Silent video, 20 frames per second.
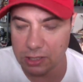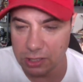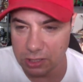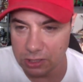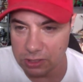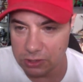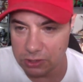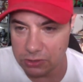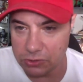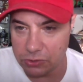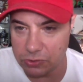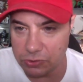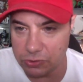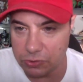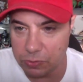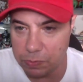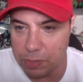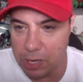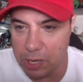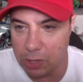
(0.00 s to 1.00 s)
do
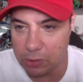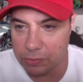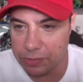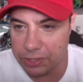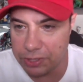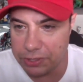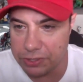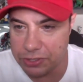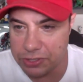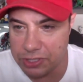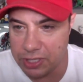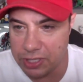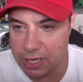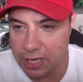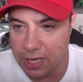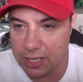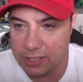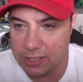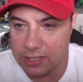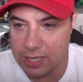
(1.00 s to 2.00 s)
Power Rangers,
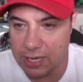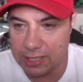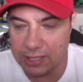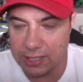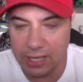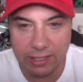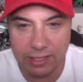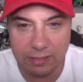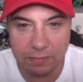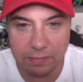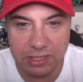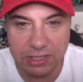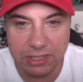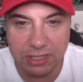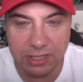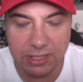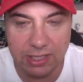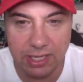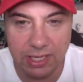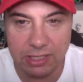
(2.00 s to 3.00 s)
and I liked Mystic
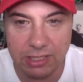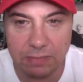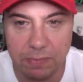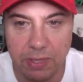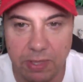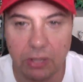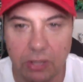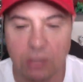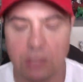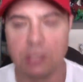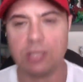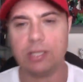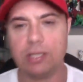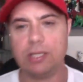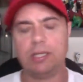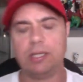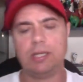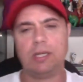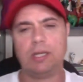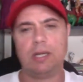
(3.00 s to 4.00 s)
Knights better.
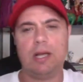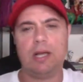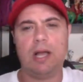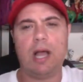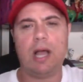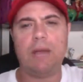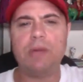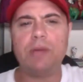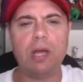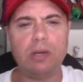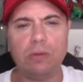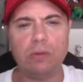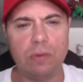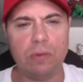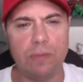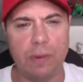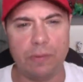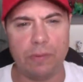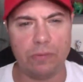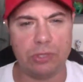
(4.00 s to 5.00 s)
I don't
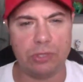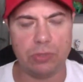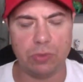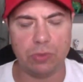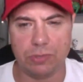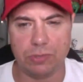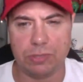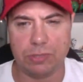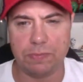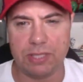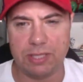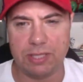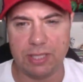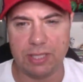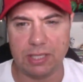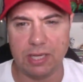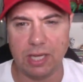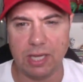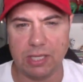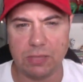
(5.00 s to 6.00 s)
remember which one was Mystic
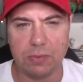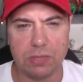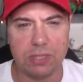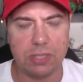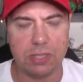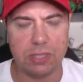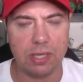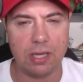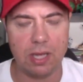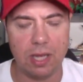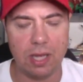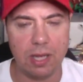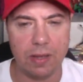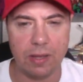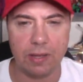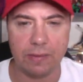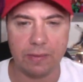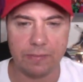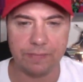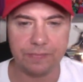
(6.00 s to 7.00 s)
Knights.
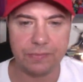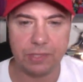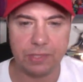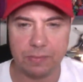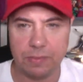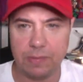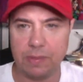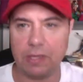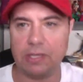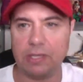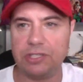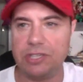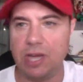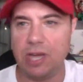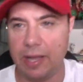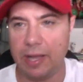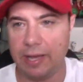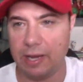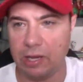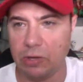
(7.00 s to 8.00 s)
Now I
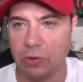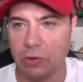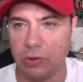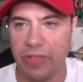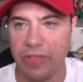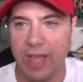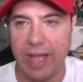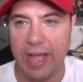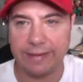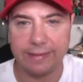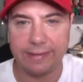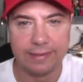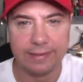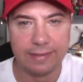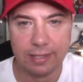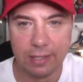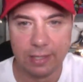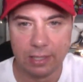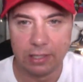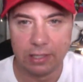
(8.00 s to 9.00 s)
gotta Google that.
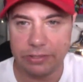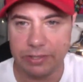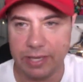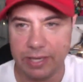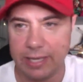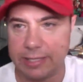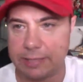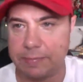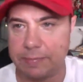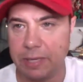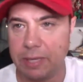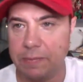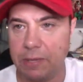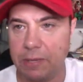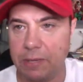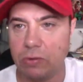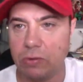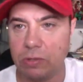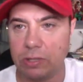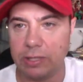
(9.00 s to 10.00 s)
You guys are making me
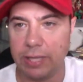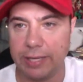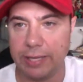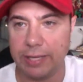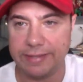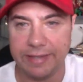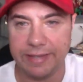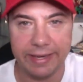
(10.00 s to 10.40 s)
Google a lot today.